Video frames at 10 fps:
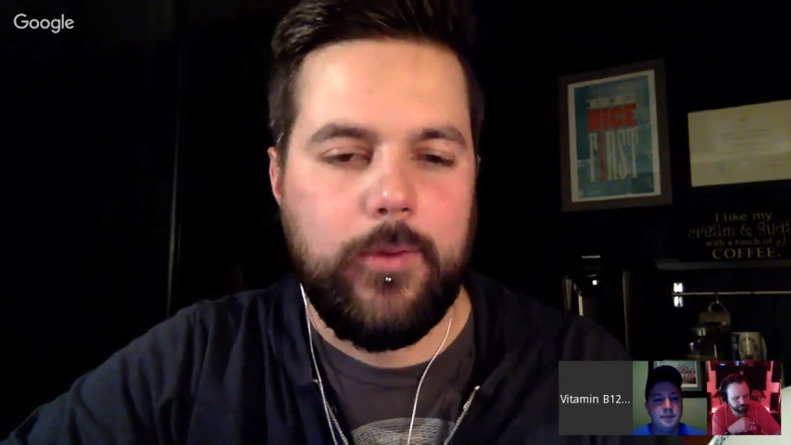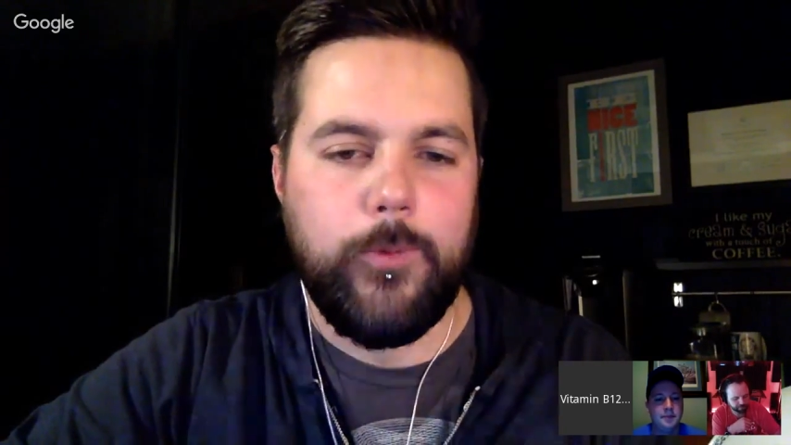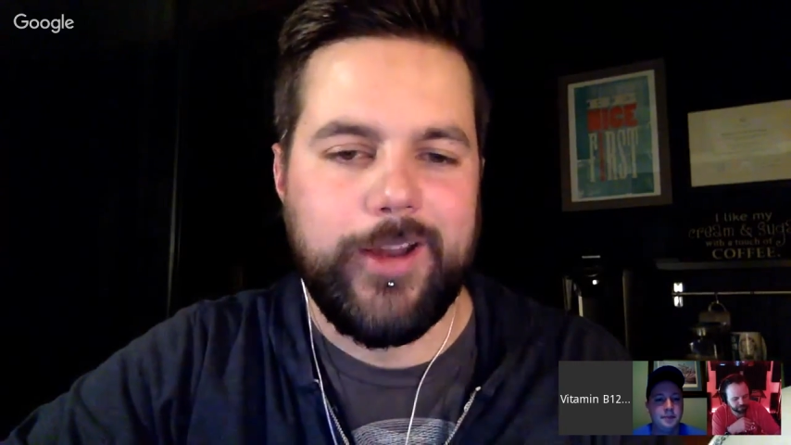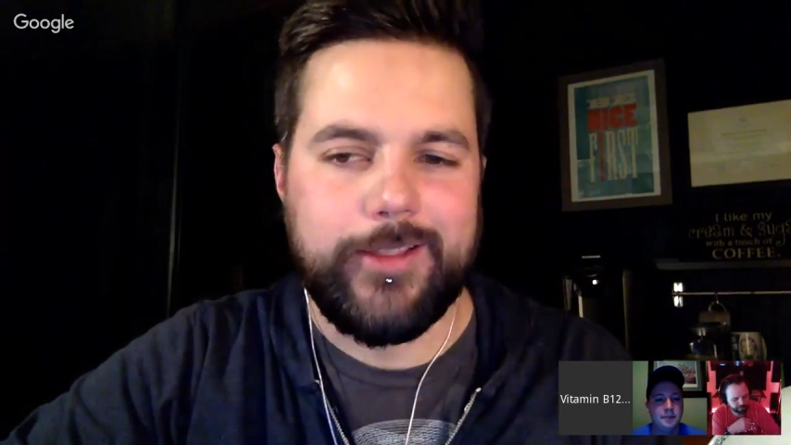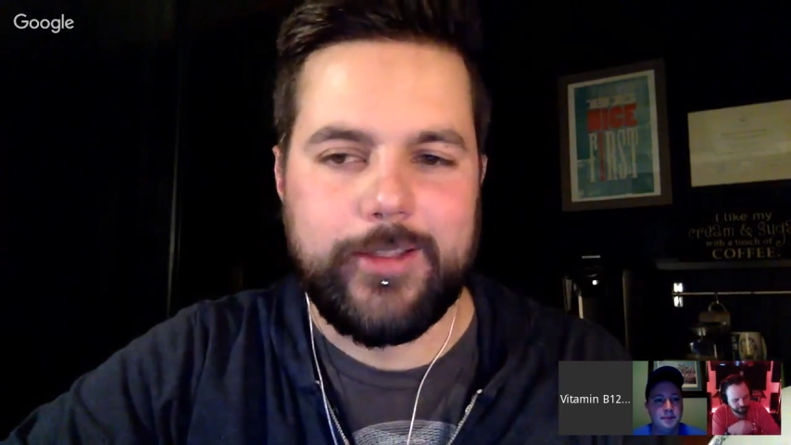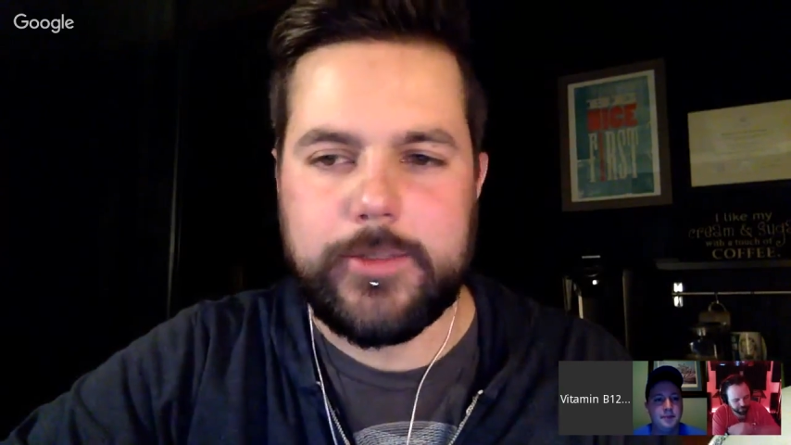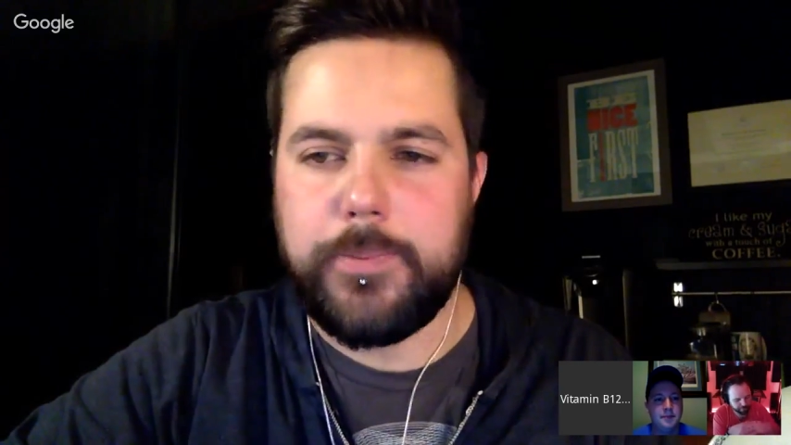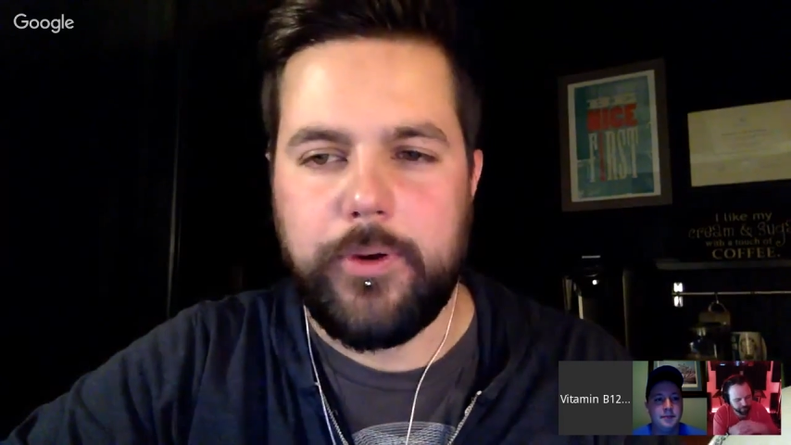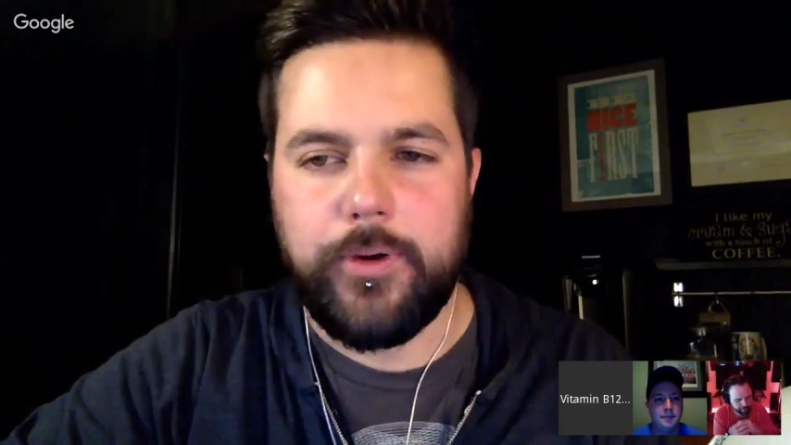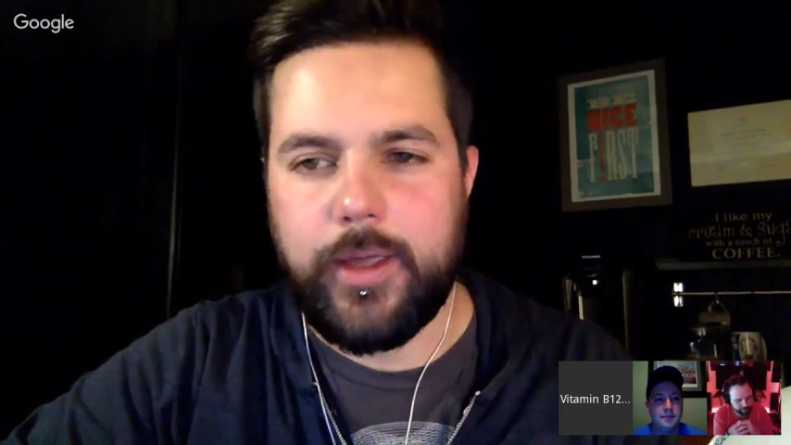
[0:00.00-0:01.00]
winning this
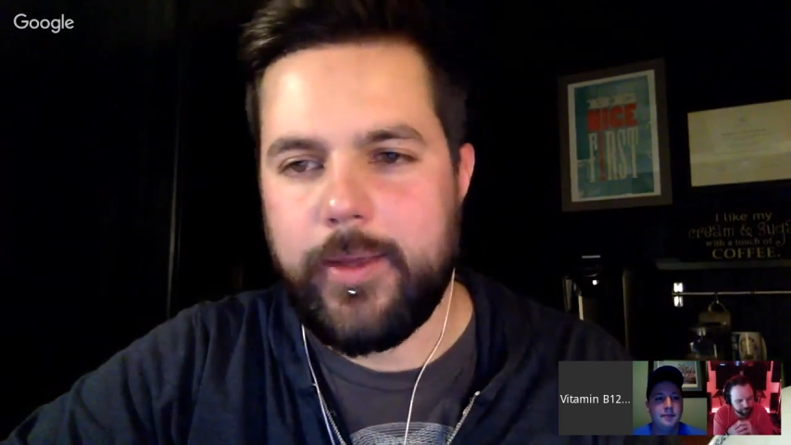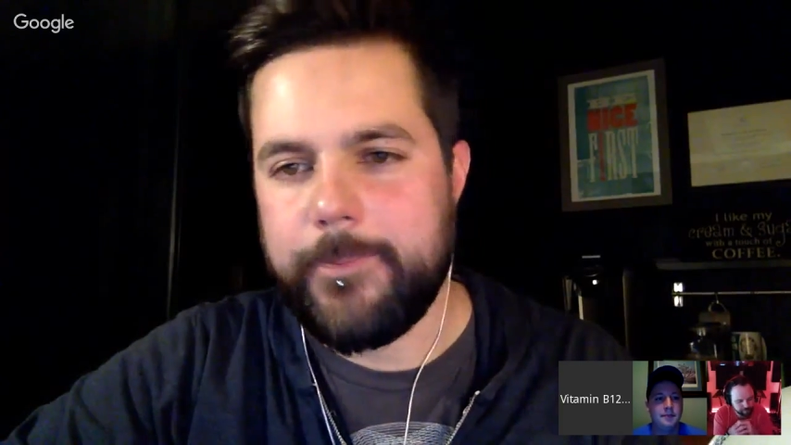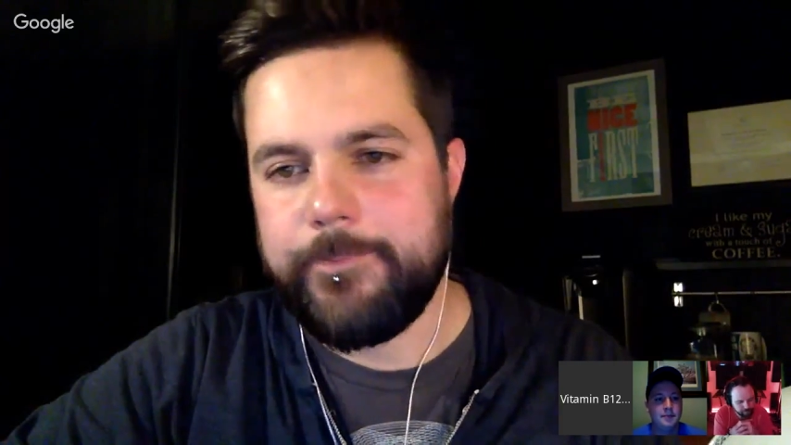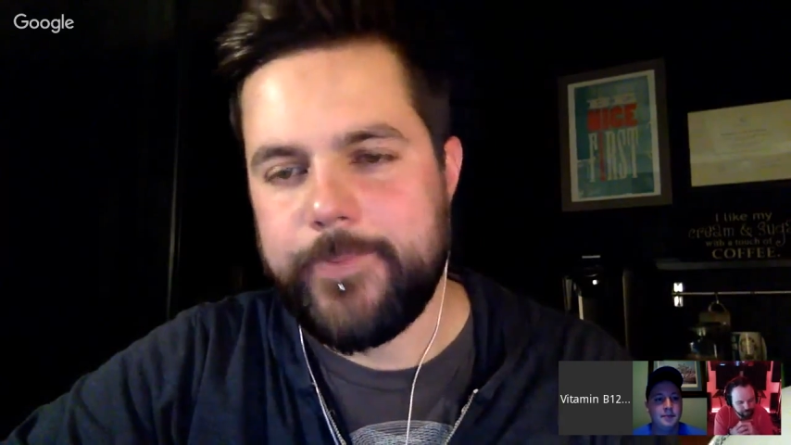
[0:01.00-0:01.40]
bowl game.